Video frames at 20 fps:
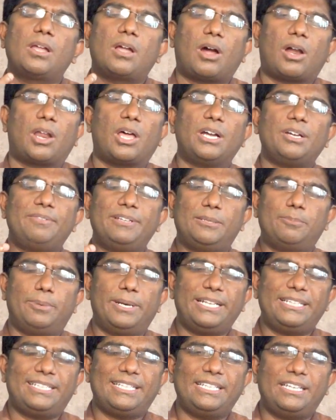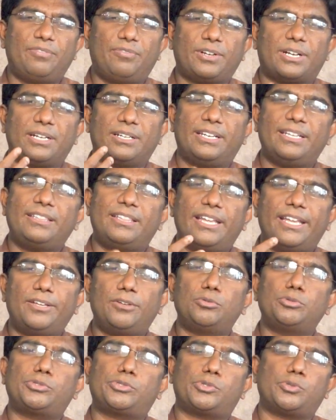along with breathing difficulty, they
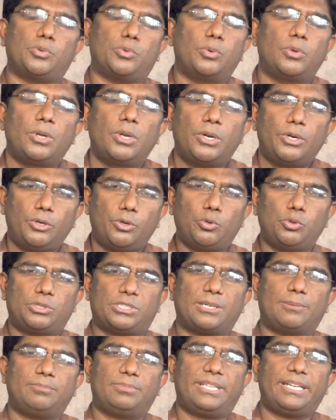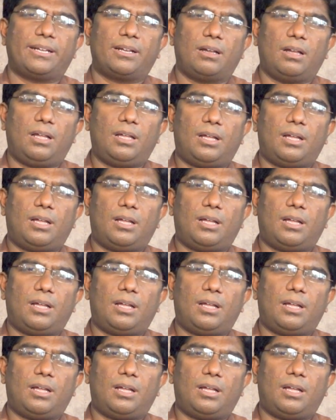used to do something.